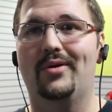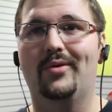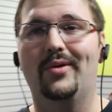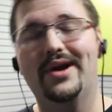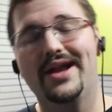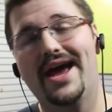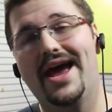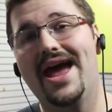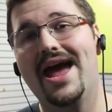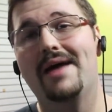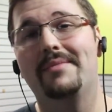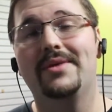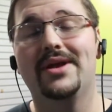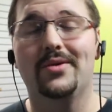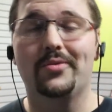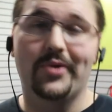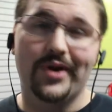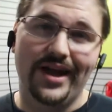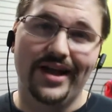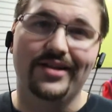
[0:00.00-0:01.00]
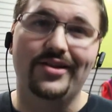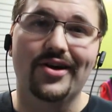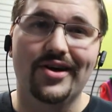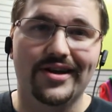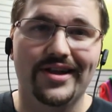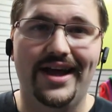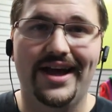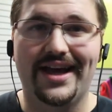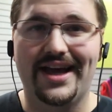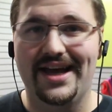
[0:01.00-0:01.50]
what I am, and what I
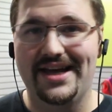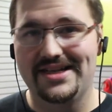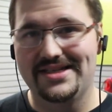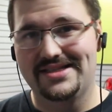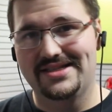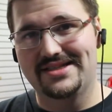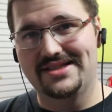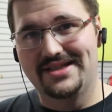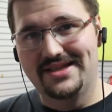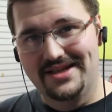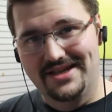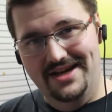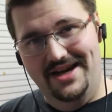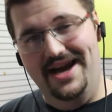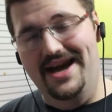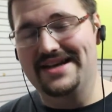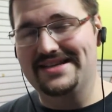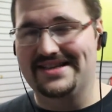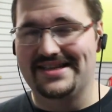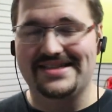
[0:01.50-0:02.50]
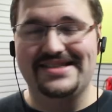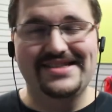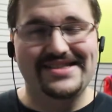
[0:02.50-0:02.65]
look like, as it